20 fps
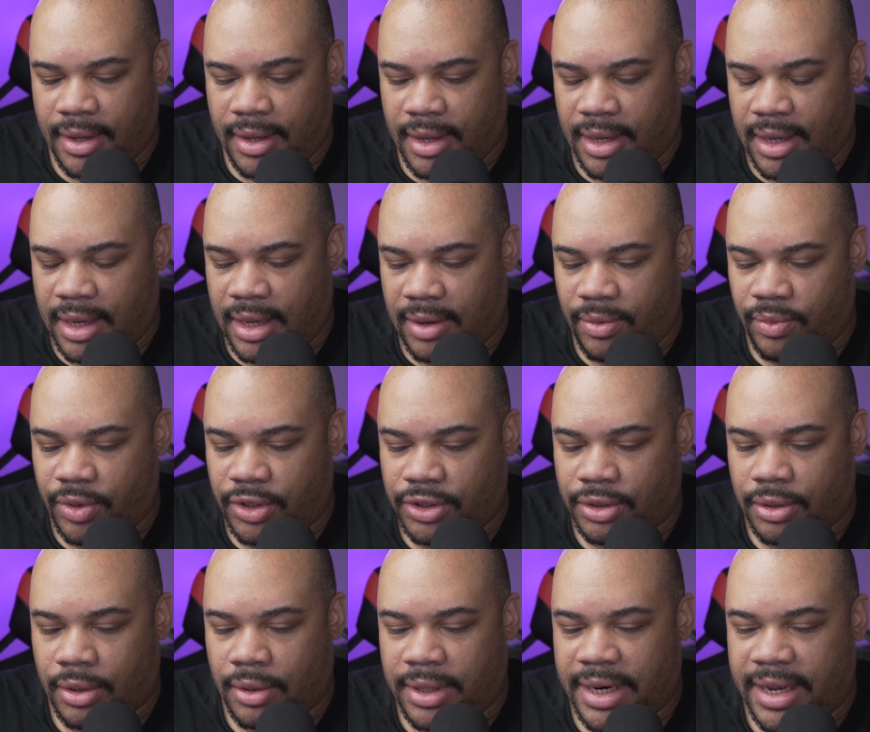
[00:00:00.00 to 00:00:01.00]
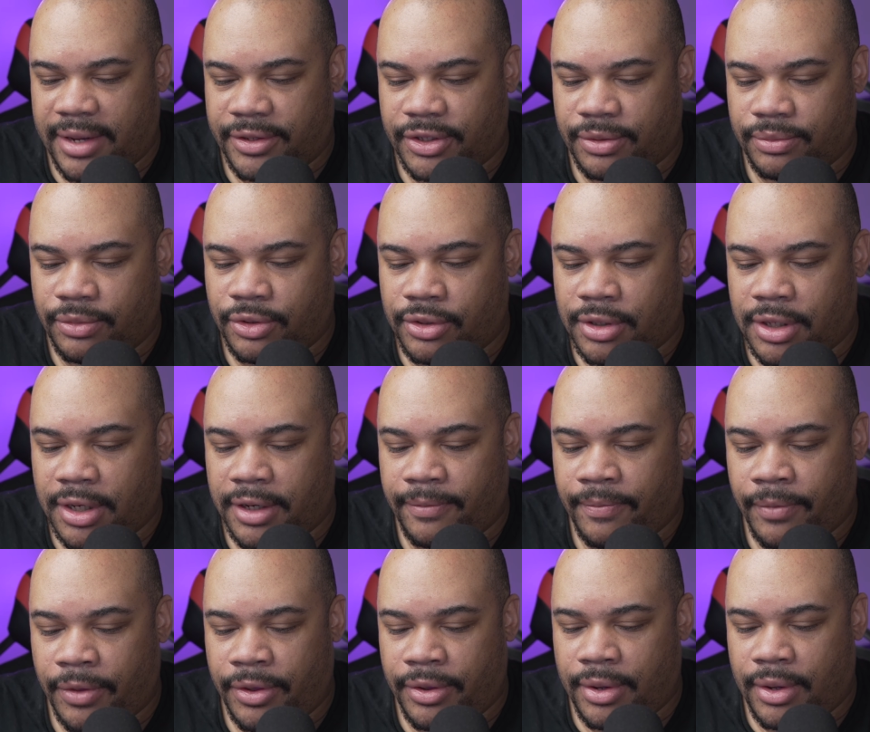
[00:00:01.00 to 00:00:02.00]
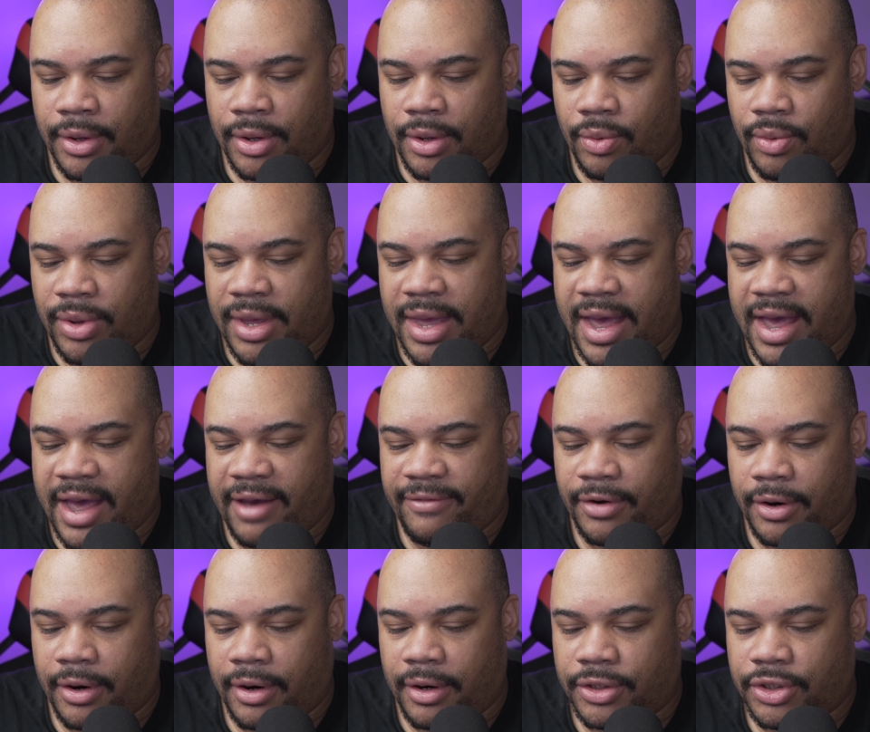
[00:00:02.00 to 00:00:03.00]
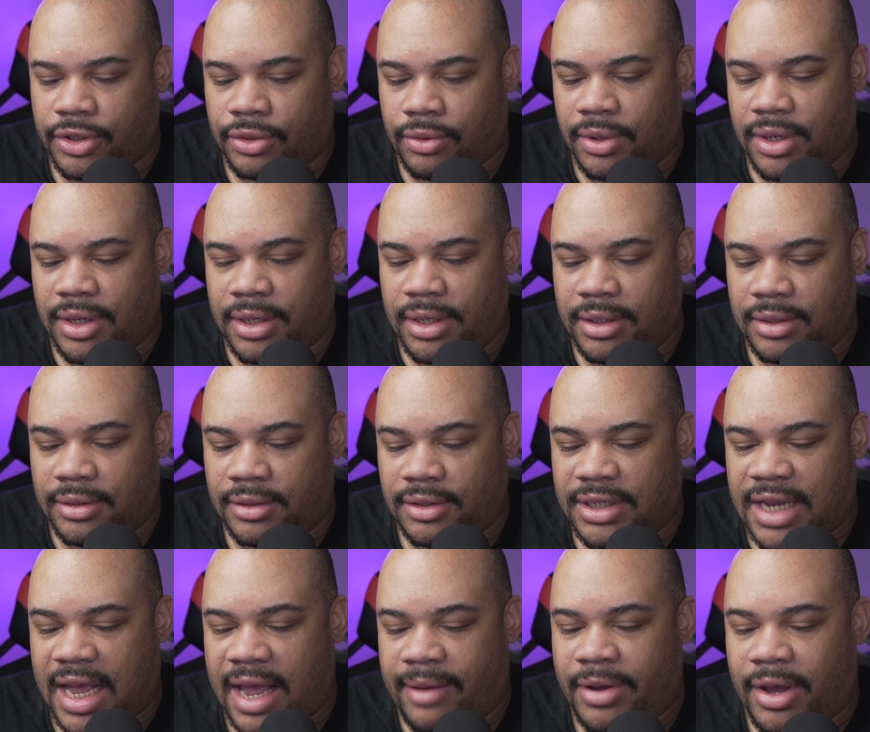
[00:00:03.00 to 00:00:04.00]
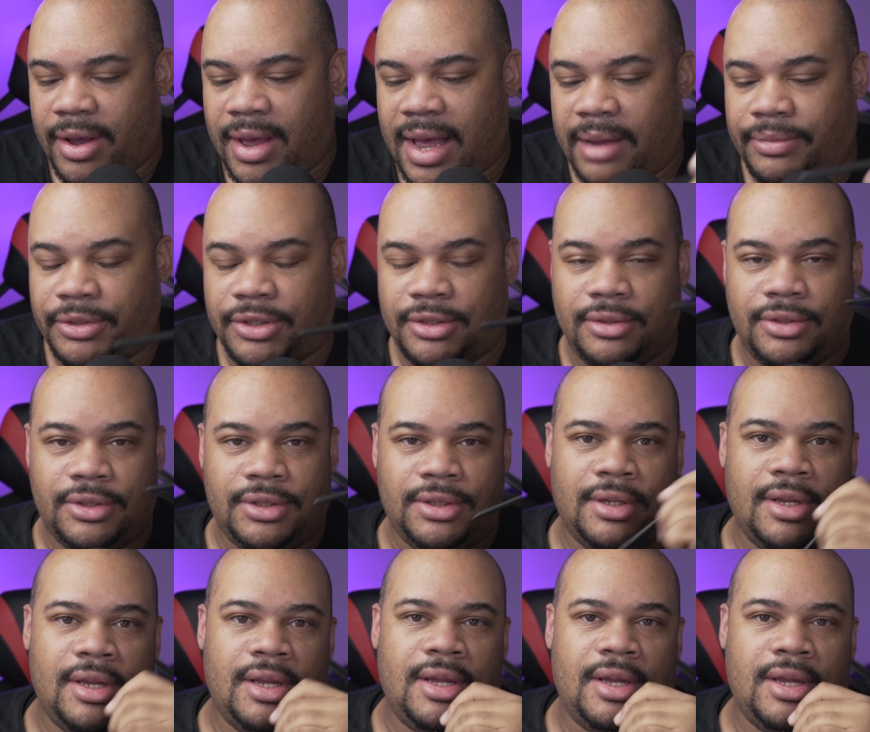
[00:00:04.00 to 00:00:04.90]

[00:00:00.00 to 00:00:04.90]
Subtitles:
and we scroll down some more, we have our screen timeout options.